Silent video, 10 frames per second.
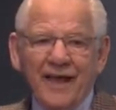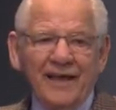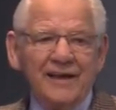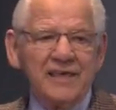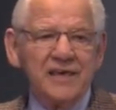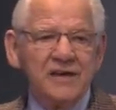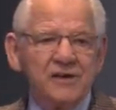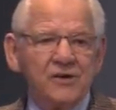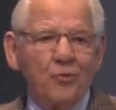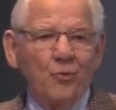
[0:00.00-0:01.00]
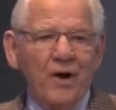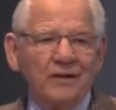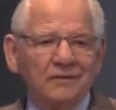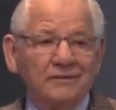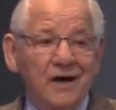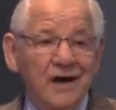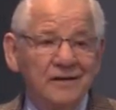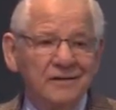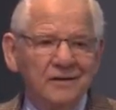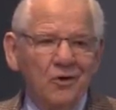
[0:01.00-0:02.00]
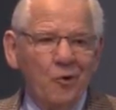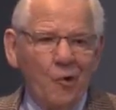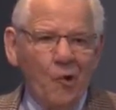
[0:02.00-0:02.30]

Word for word: and hear, well done,